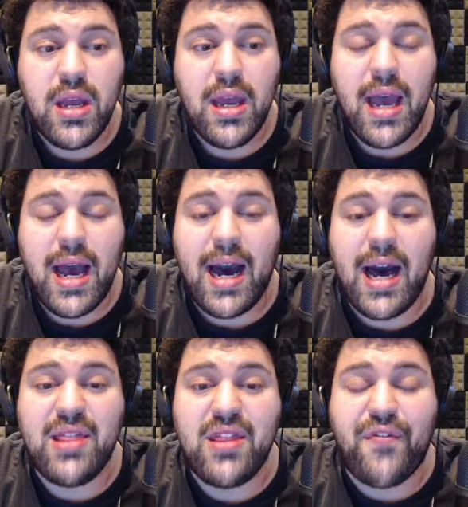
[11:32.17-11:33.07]

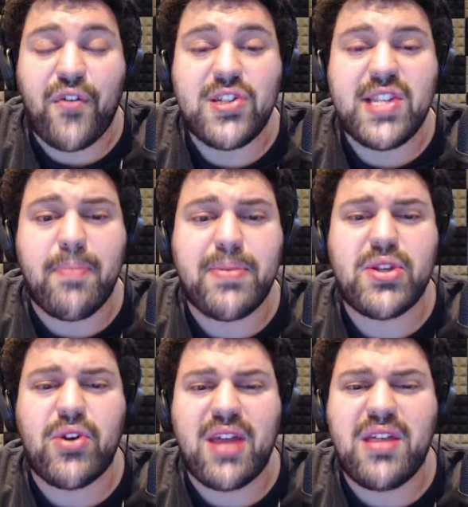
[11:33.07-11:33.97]
The first
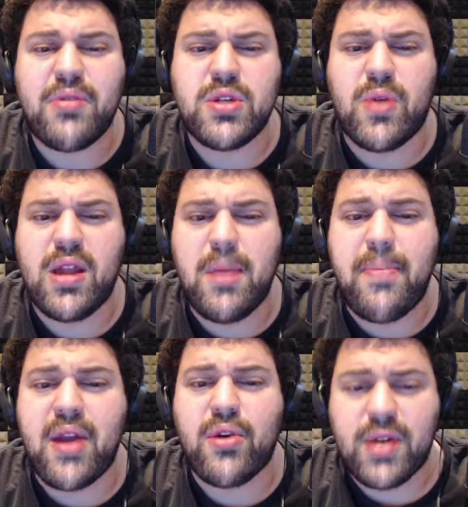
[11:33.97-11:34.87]
episode, I think, was one of the
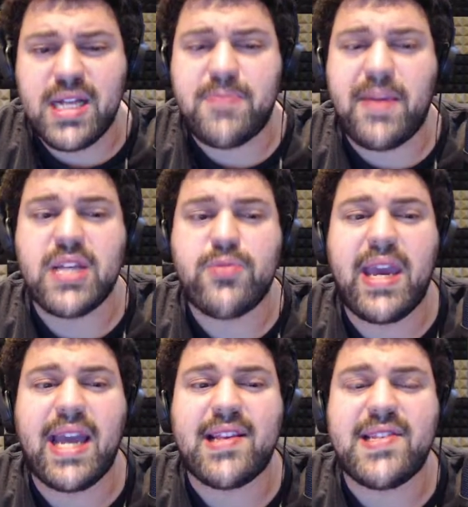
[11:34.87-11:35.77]
better ones because we
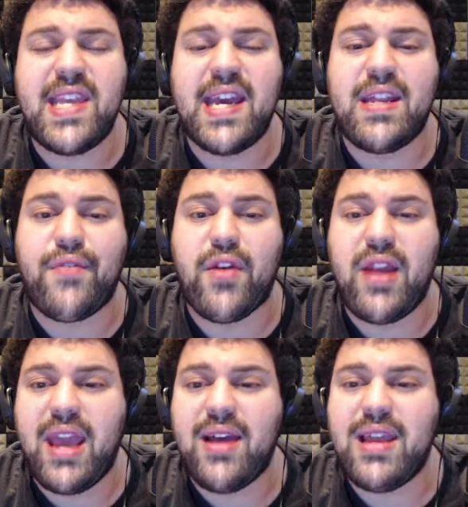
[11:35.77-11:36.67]
get to see a different
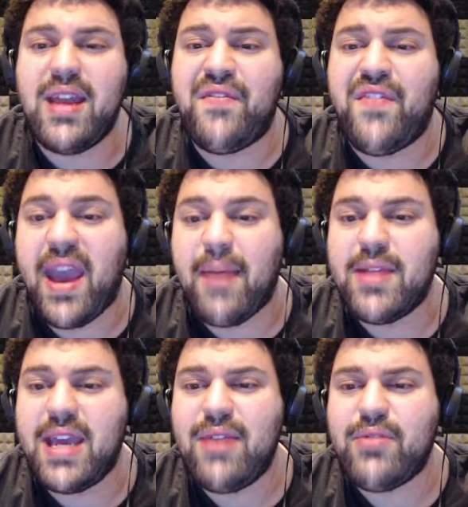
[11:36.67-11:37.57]
alien
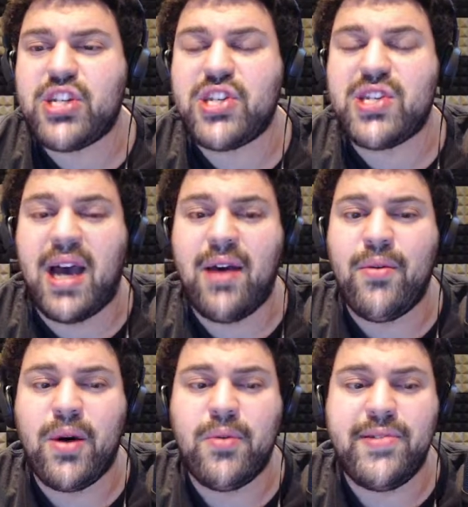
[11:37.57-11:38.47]
family, which is not
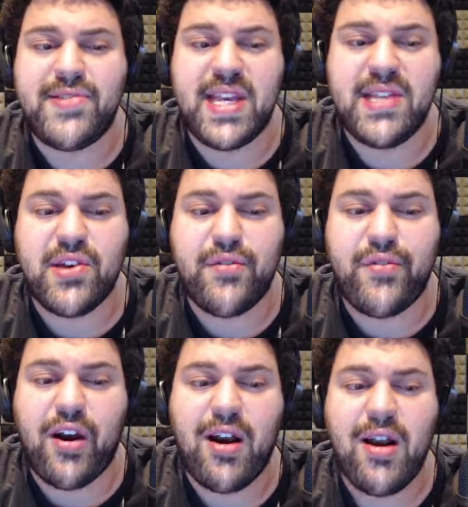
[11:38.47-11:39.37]
what we've seen so
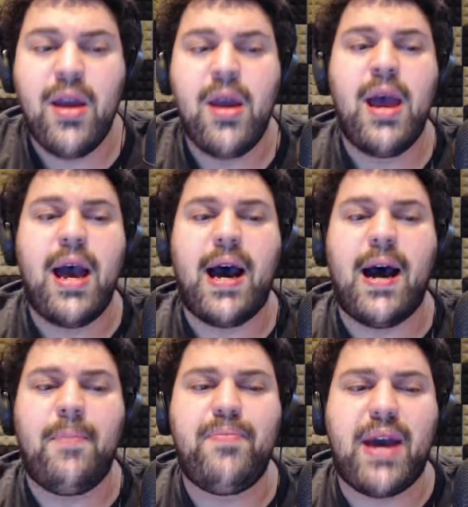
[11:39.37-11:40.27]
far.
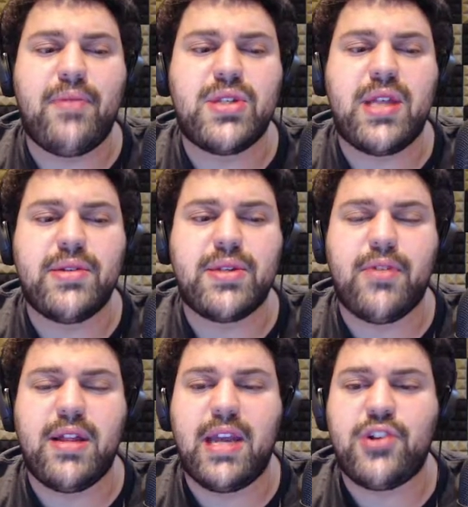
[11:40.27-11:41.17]
That was a
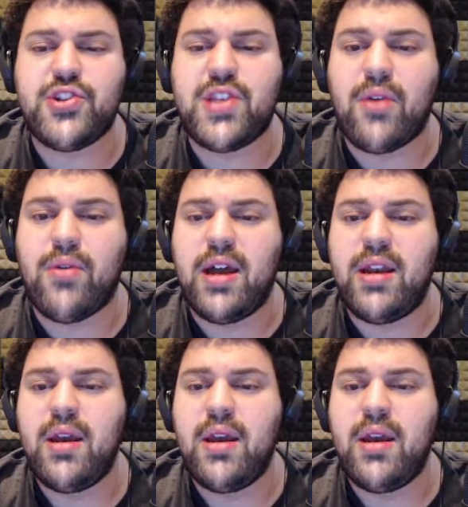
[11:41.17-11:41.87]
really interesting one.